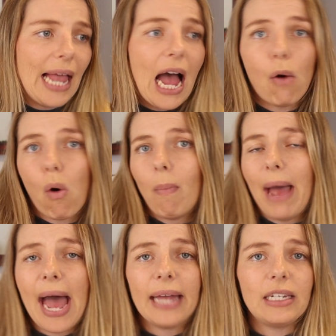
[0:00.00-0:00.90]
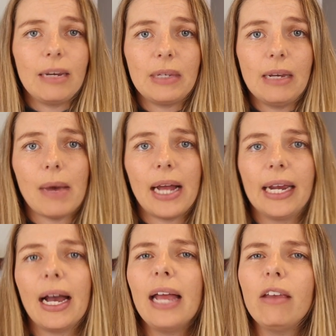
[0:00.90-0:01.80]
allow or ban deep sea
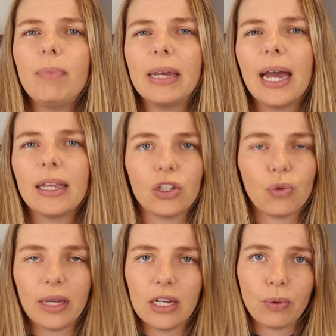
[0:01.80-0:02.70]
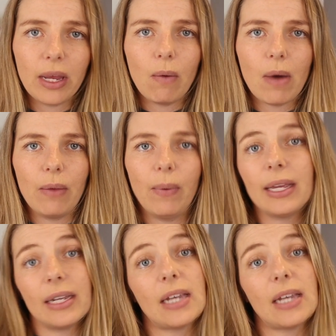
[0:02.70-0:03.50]
mining kind of began in 2021 when a